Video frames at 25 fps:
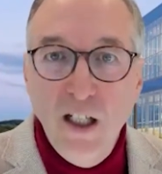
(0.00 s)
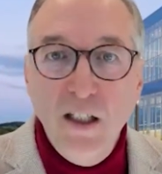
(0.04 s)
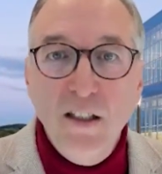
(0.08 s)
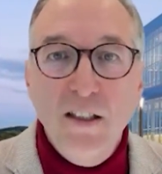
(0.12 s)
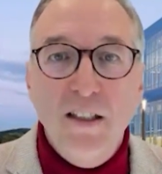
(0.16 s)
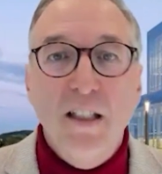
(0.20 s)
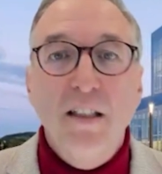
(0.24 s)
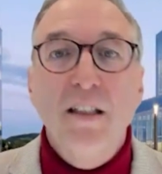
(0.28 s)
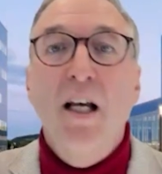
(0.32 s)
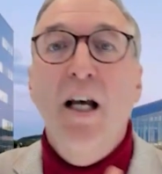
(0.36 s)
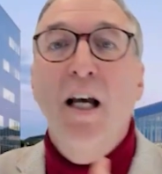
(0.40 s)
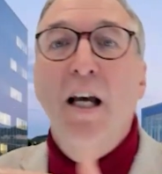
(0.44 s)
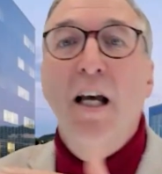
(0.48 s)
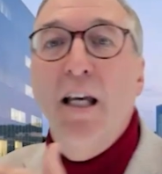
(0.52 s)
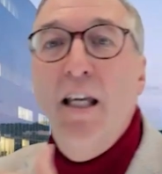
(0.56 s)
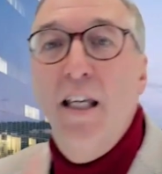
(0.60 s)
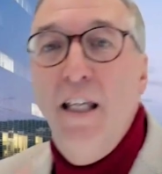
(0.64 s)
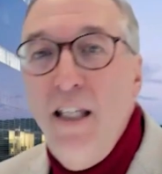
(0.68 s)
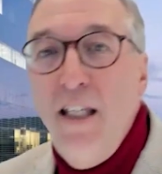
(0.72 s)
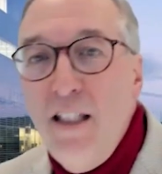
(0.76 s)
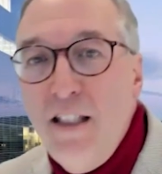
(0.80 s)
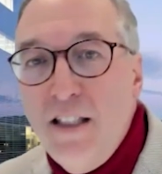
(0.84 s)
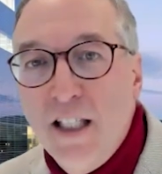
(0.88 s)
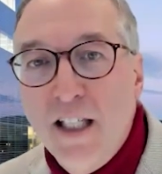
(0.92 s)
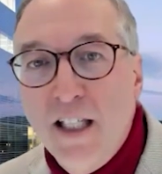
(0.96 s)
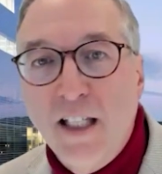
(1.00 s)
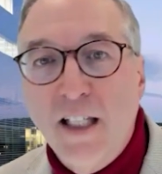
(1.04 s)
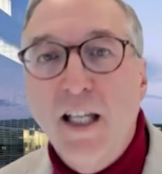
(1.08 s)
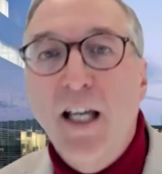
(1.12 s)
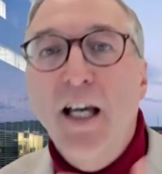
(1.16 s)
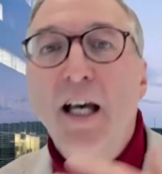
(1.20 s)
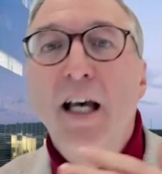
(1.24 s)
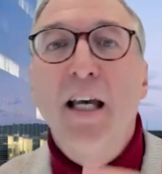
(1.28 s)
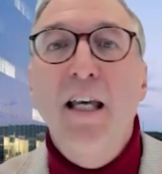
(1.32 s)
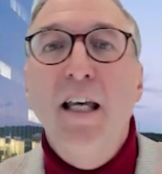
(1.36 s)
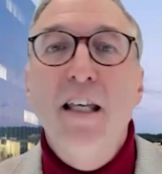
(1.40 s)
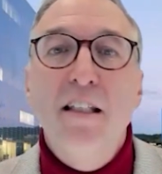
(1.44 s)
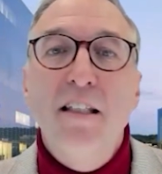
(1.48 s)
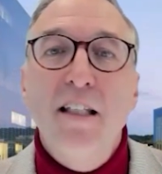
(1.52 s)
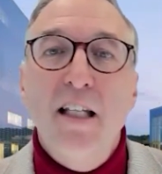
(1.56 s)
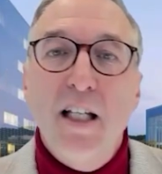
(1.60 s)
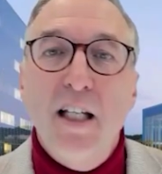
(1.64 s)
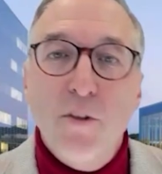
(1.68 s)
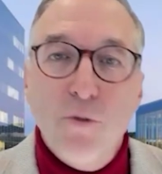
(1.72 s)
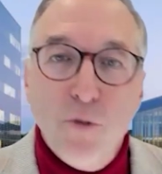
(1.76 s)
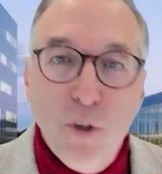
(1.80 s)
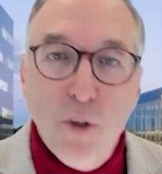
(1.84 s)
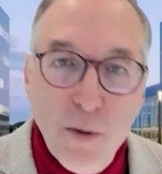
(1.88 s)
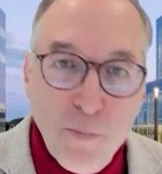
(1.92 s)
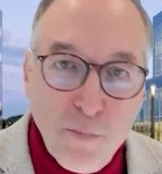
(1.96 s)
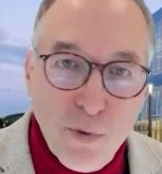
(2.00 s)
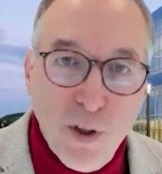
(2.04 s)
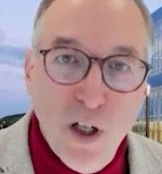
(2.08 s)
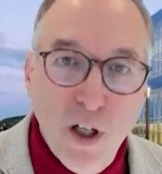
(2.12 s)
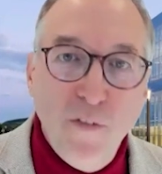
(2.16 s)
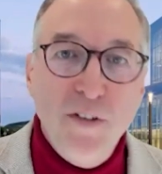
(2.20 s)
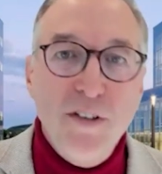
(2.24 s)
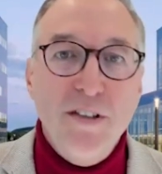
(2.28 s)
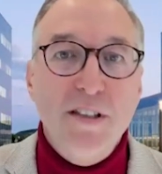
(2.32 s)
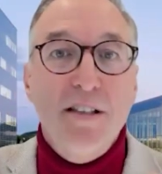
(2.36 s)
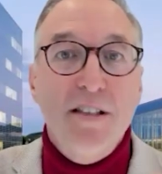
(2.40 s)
Then heating in one province